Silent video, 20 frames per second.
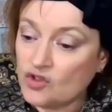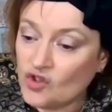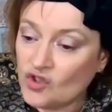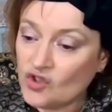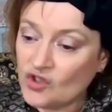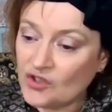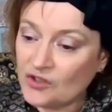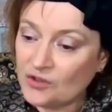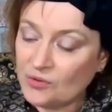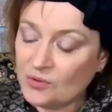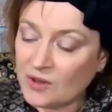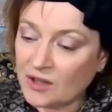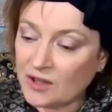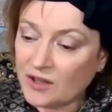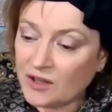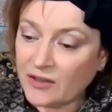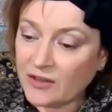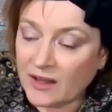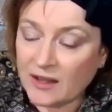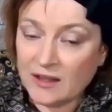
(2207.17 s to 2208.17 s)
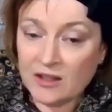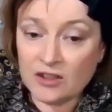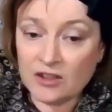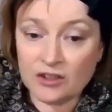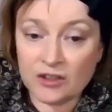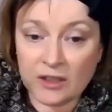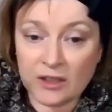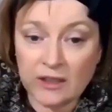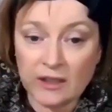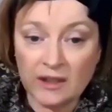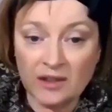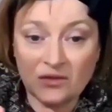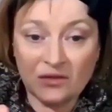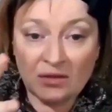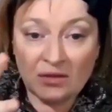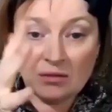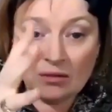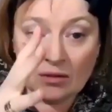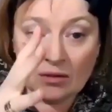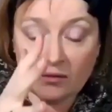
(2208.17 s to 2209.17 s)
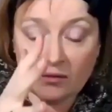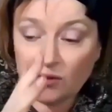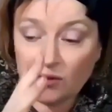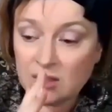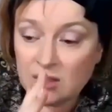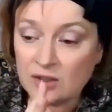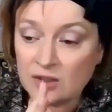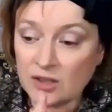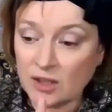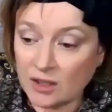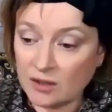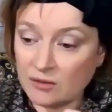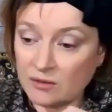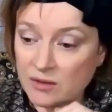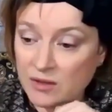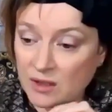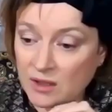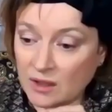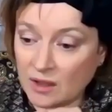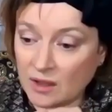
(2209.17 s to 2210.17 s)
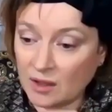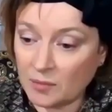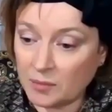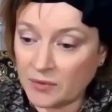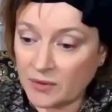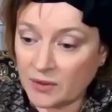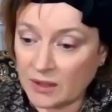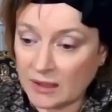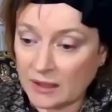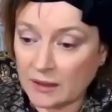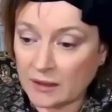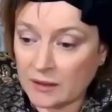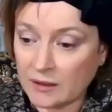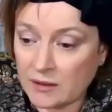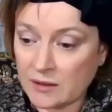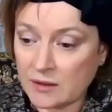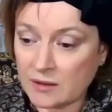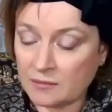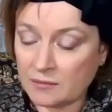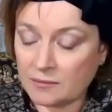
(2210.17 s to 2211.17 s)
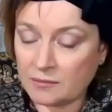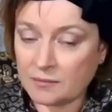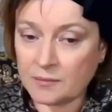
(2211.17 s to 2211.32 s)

new earth energy in through the feet chakras and up the legs.